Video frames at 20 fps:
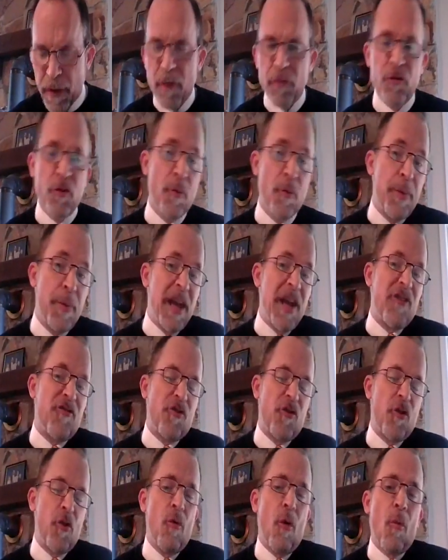The
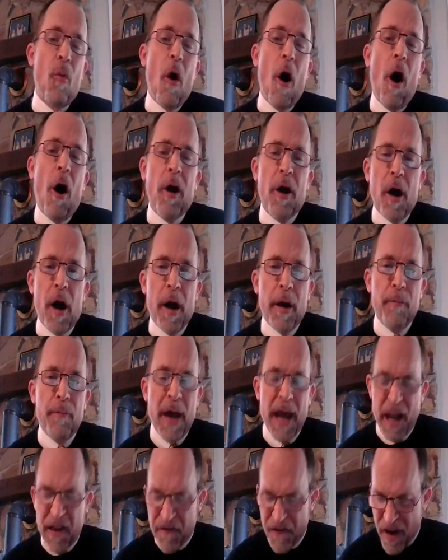beach you will walk on
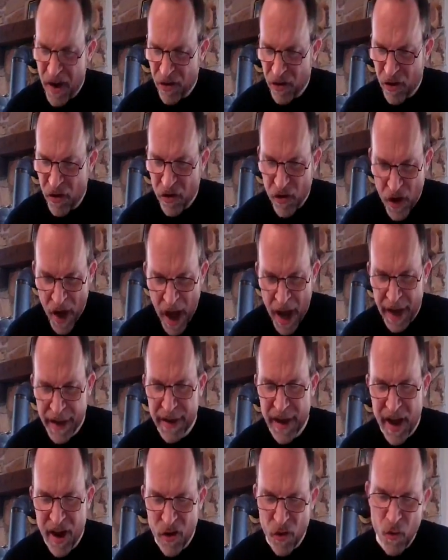manifests design
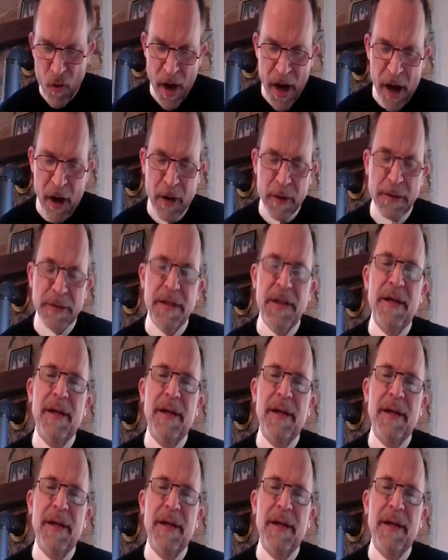as well.